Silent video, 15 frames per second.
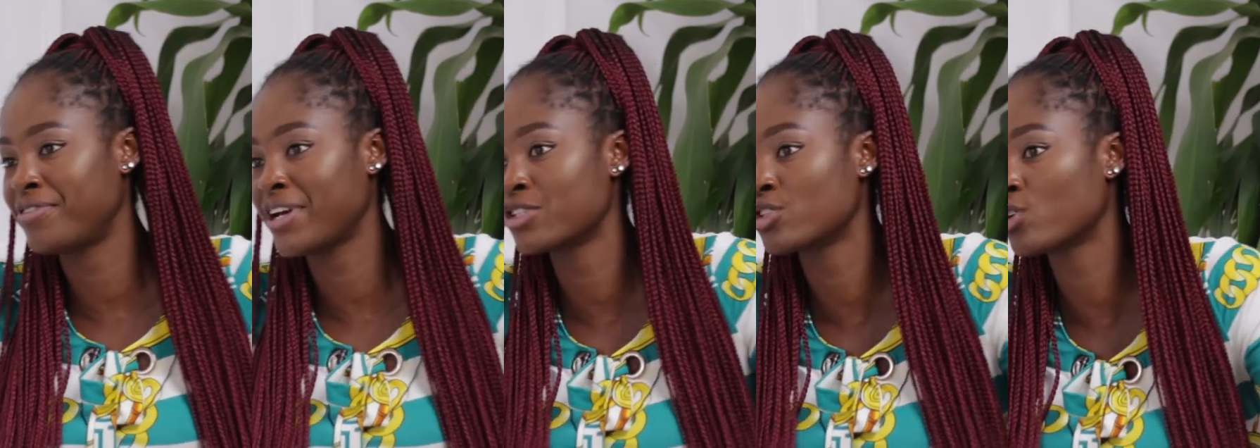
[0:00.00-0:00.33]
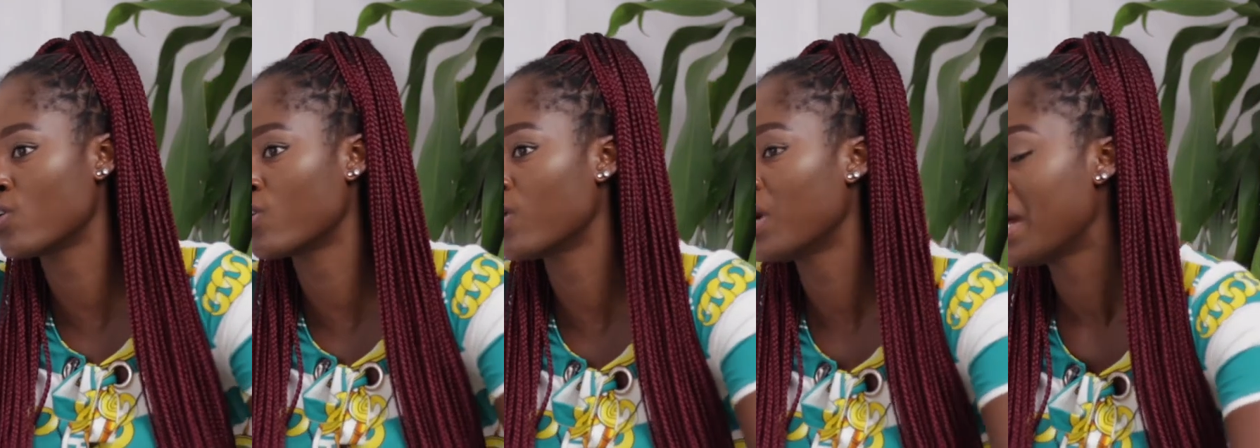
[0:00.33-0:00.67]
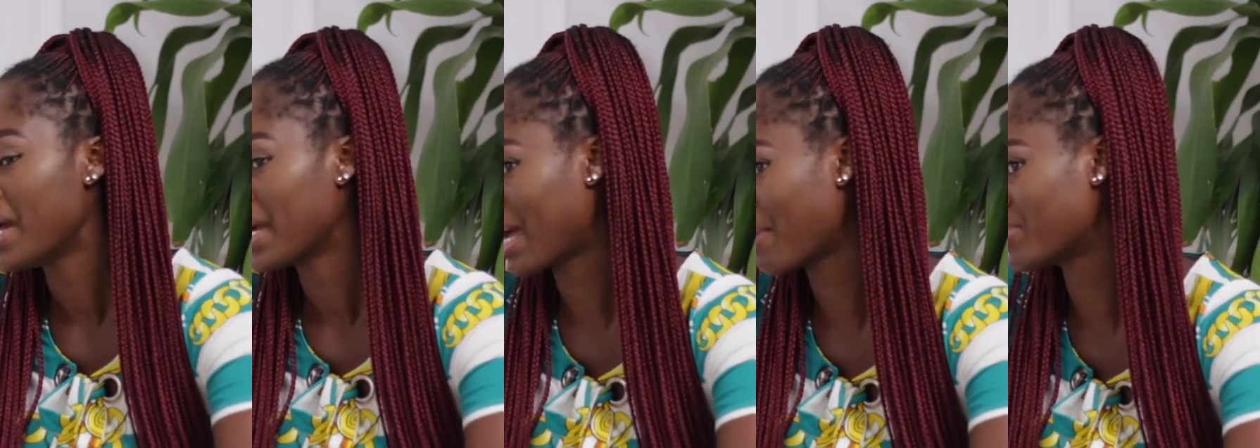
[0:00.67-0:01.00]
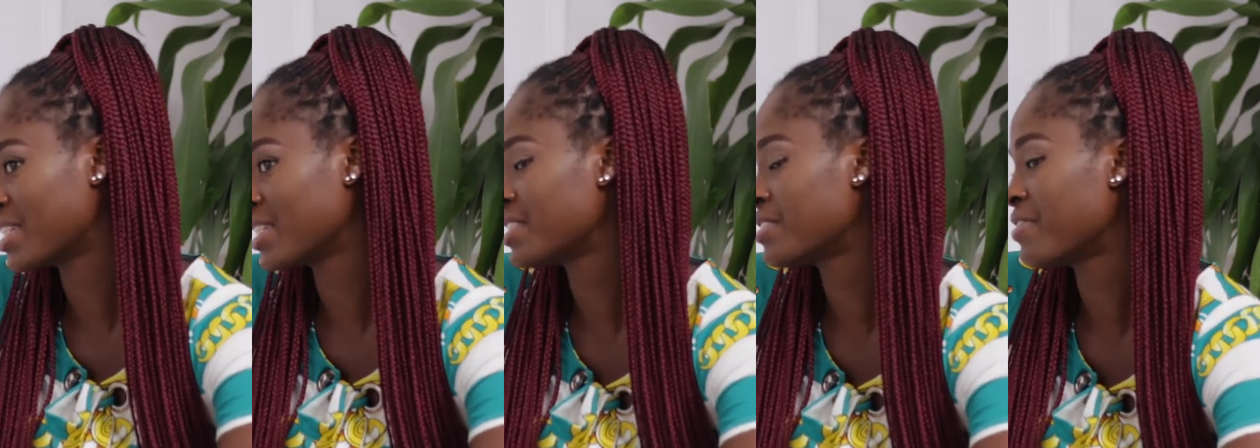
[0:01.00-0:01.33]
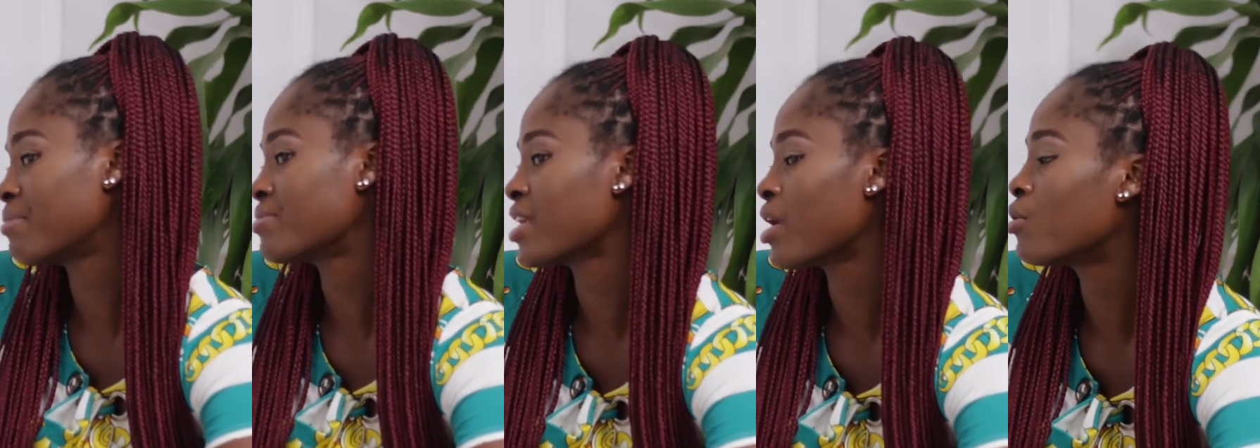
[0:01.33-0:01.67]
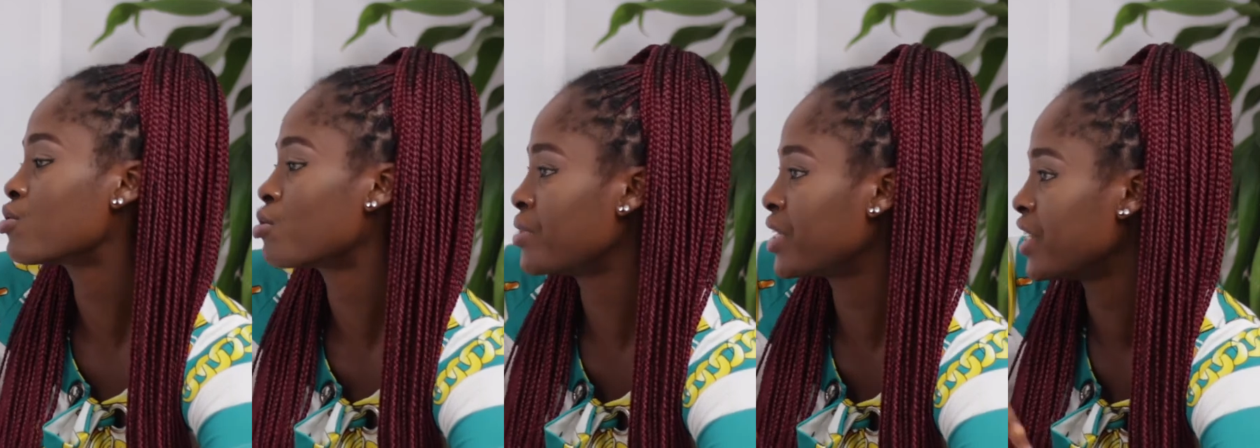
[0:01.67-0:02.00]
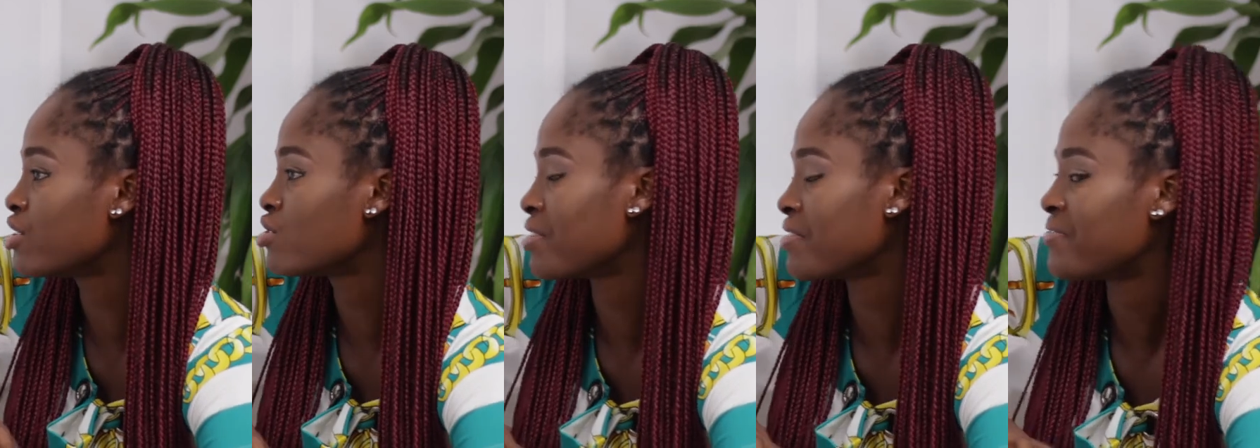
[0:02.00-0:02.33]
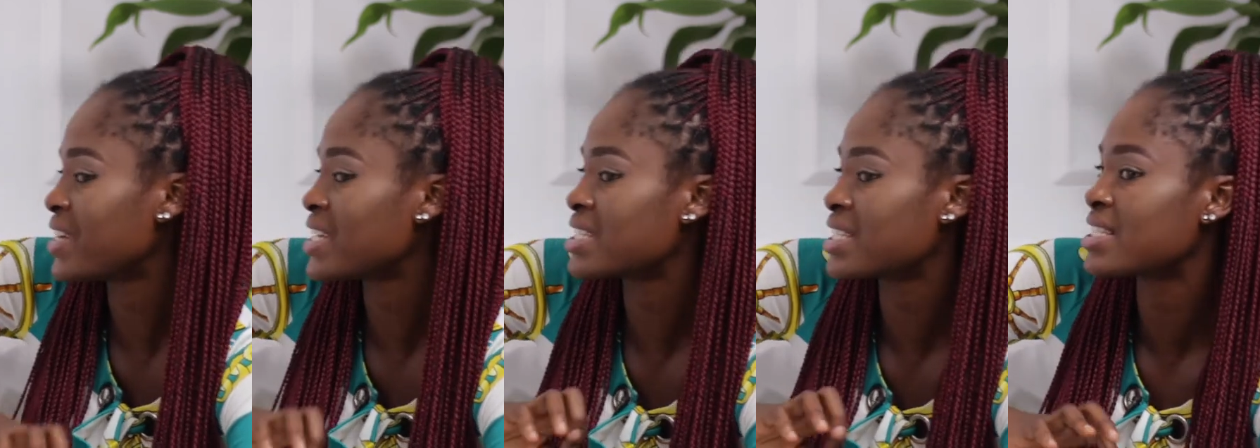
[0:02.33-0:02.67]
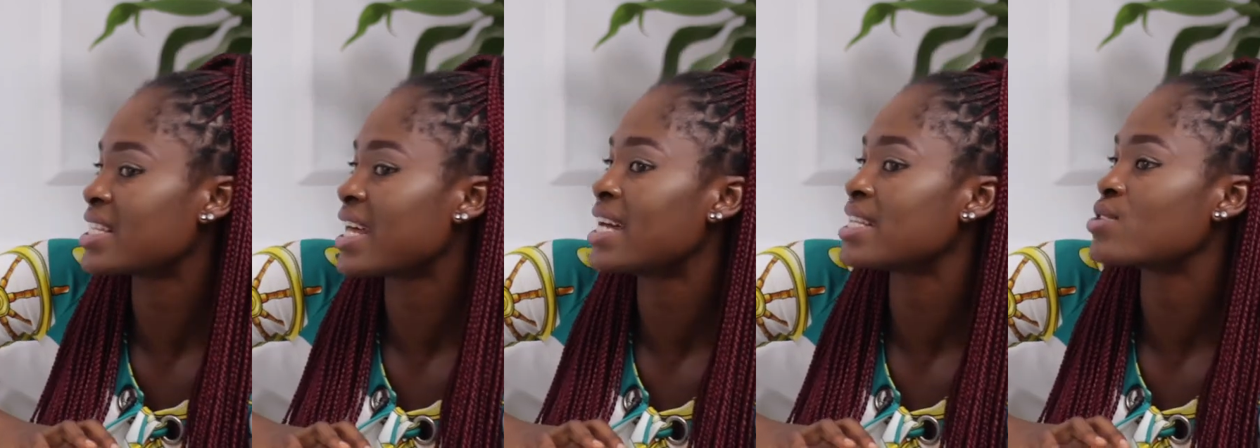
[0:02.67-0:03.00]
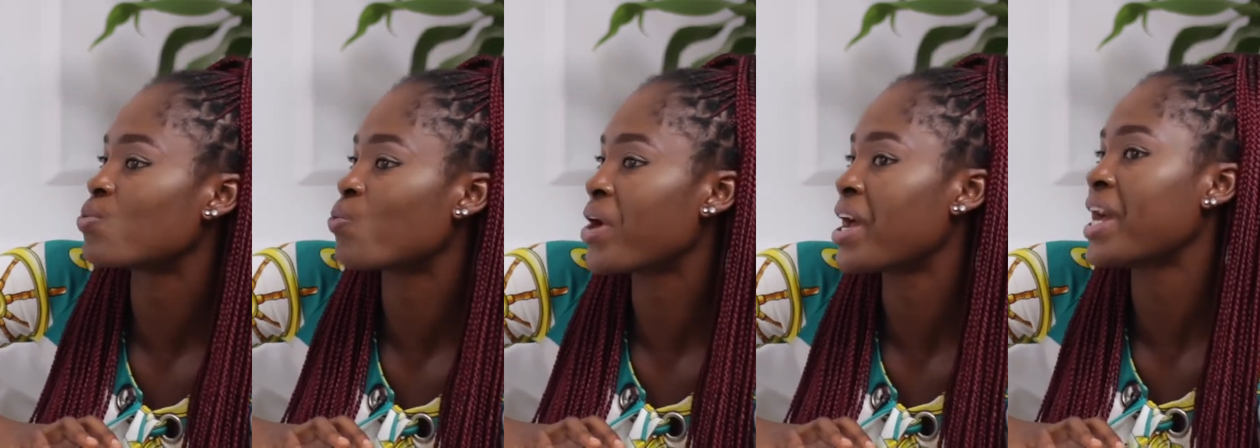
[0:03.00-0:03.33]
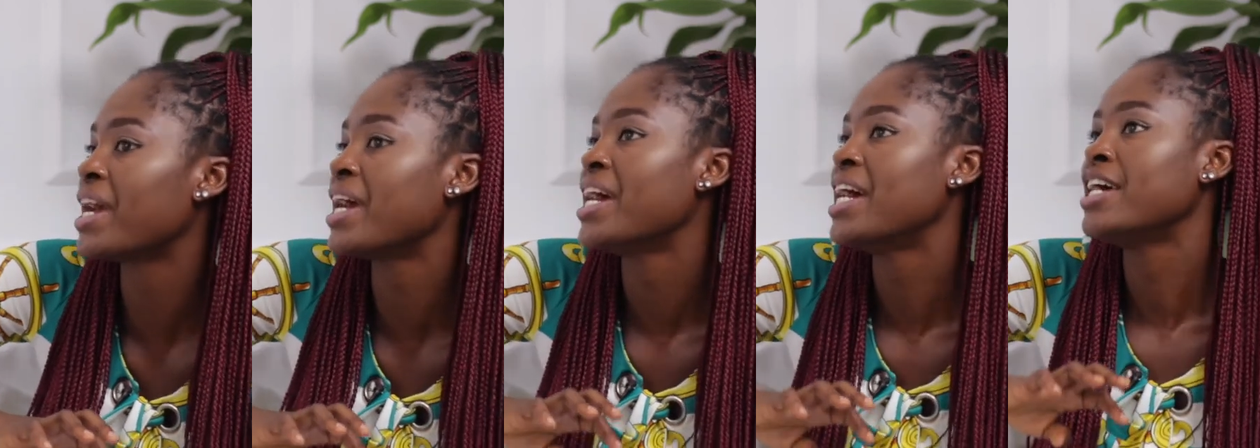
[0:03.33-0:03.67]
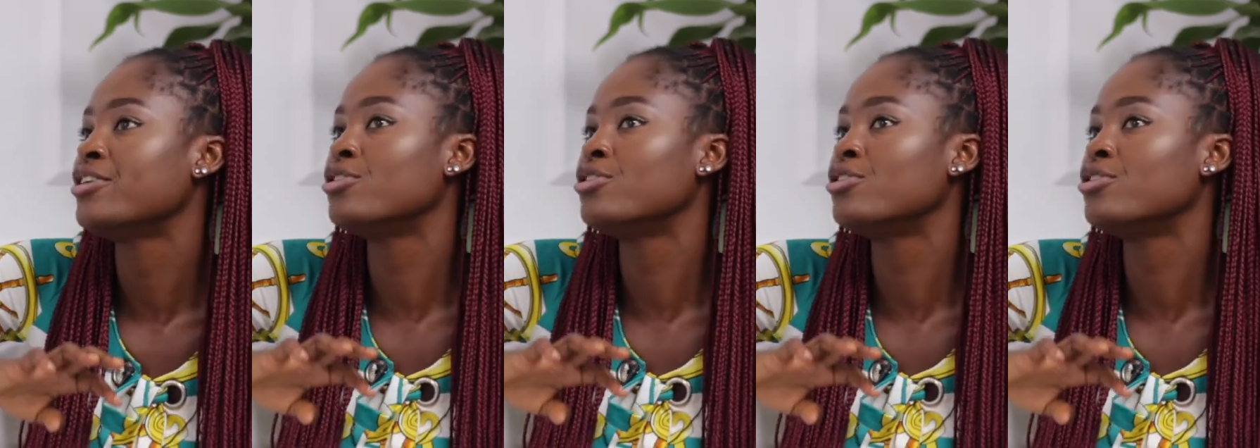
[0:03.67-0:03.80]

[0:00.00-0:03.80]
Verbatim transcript: venture capitalist firms are also beginning to invest in that, where